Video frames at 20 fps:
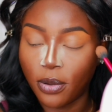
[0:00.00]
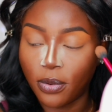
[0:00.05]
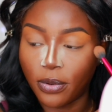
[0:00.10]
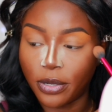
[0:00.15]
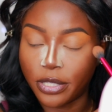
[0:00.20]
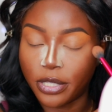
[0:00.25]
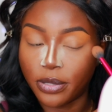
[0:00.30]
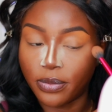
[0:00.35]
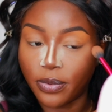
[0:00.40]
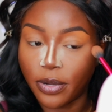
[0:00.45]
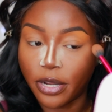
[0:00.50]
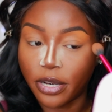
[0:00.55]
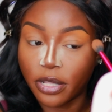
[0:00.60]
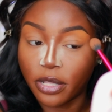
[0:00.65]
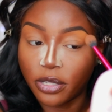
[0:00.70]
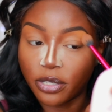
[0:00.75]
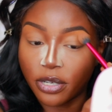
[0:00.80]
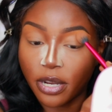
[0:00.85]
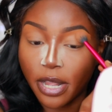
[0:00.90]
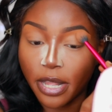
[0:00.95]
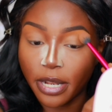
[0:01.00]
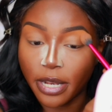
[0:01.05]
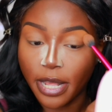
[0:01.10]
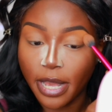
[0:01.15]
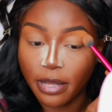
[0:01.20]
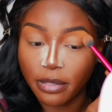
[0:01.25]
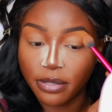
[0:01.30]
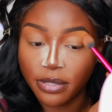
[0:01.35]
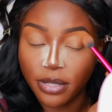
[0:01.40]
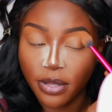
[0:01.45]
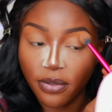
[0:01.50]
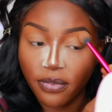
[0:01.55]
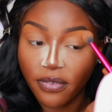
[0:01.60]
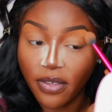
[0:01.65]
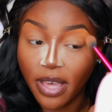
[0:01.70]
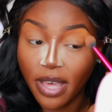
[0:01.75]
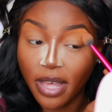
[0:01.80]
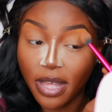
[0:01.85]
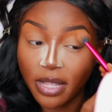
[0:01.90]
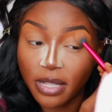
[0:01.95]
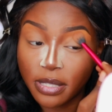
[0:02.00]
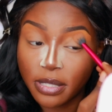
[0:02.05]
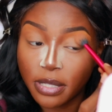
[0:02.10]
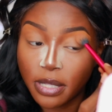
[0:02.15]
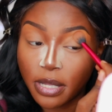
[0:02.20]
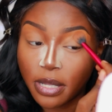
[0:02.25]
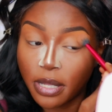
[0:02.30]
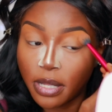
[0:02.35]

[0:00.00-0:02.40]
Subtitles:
what's the word, drying down so fast.